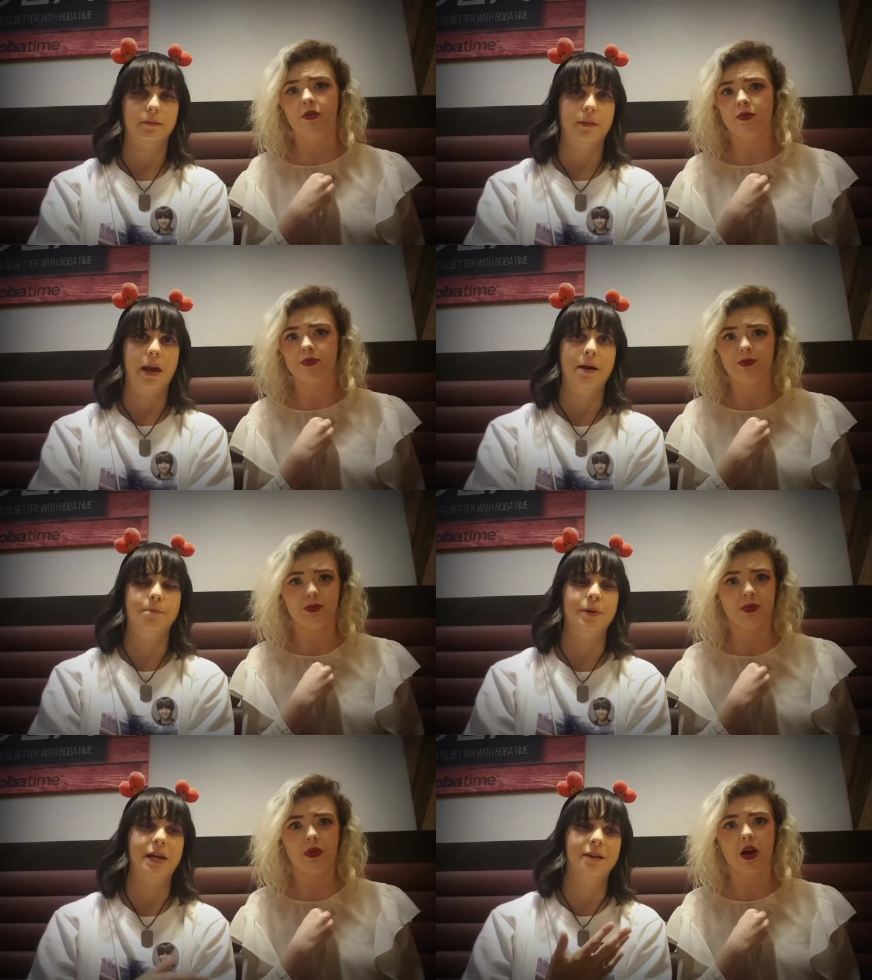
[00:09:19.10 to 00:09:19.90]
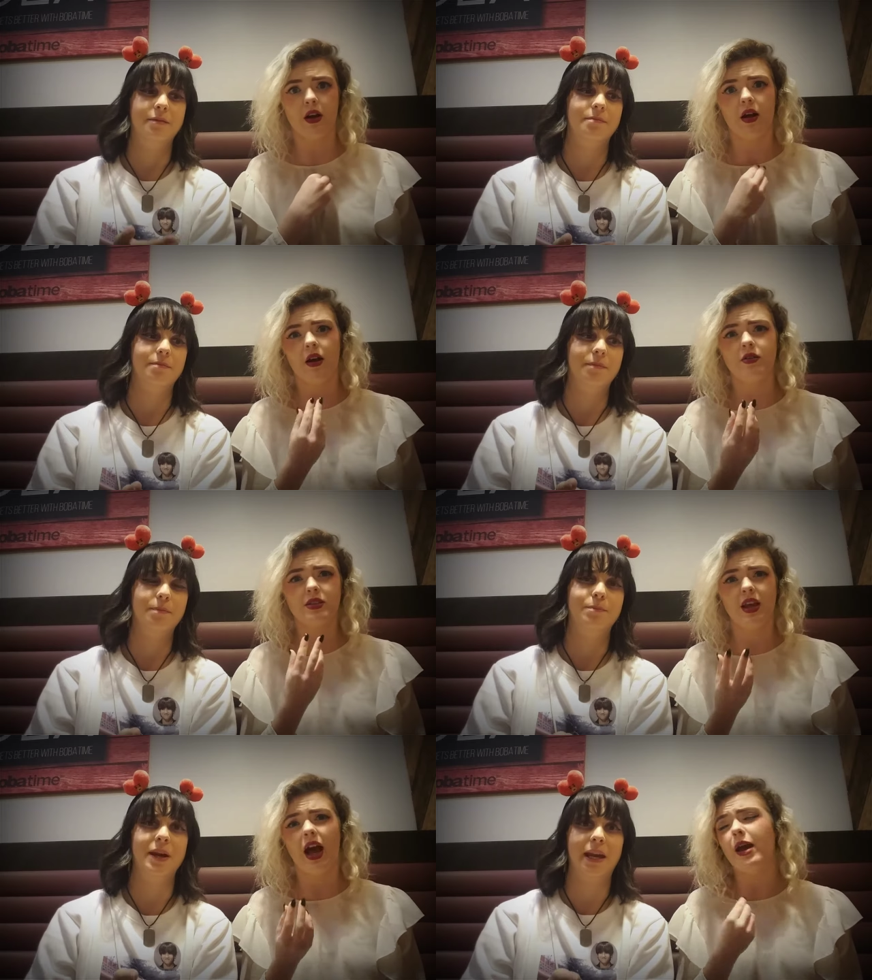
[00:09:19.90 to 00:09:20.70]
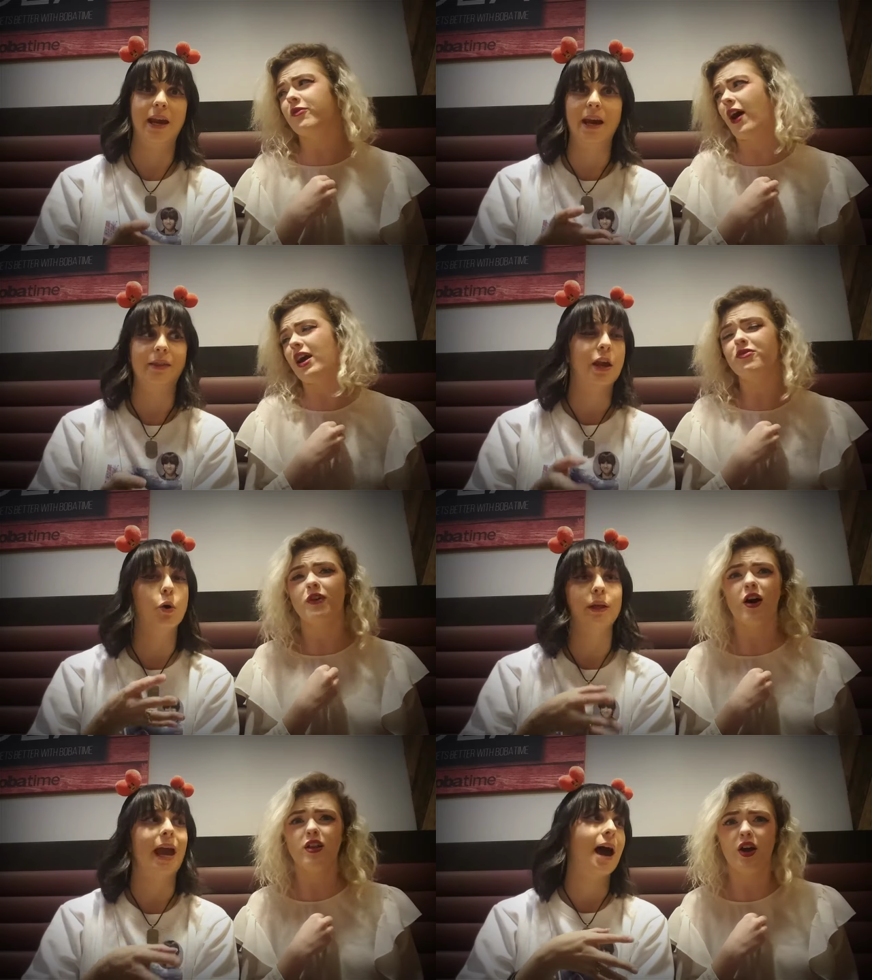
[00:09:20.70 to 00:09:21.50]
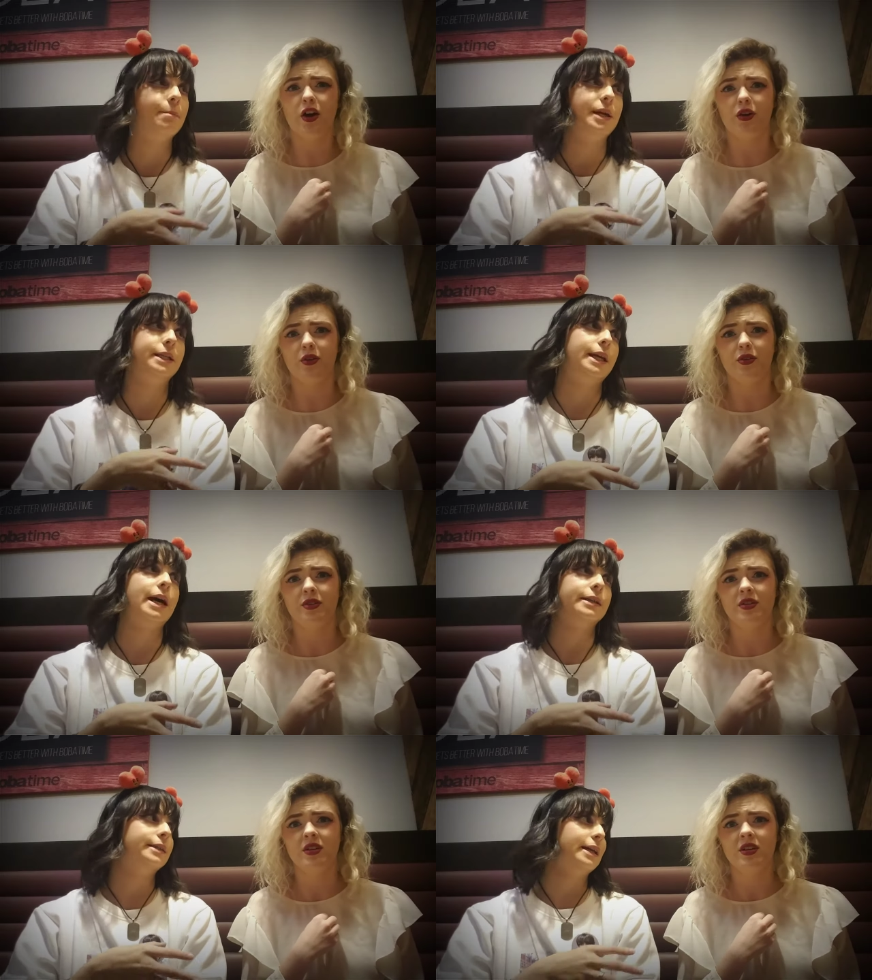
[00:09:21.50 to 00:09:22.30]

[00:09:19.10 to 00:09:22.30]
Speaker 1: and being or say I, I they only have BTS.